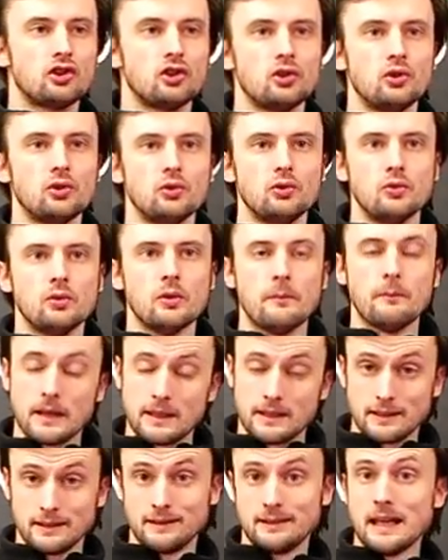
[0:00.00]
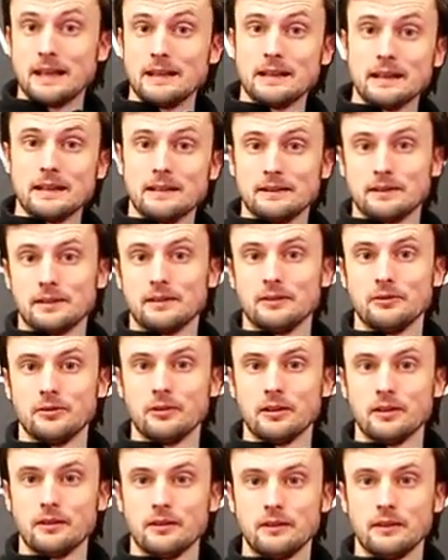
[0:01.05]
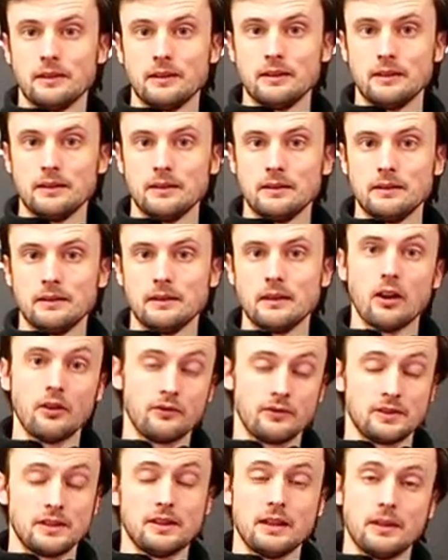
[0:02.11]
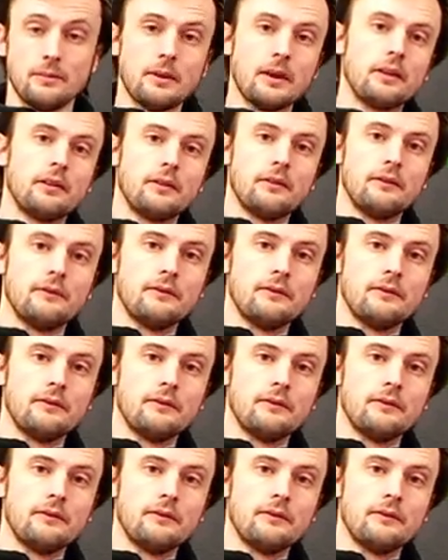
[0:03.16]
to make a dent into obviously the amount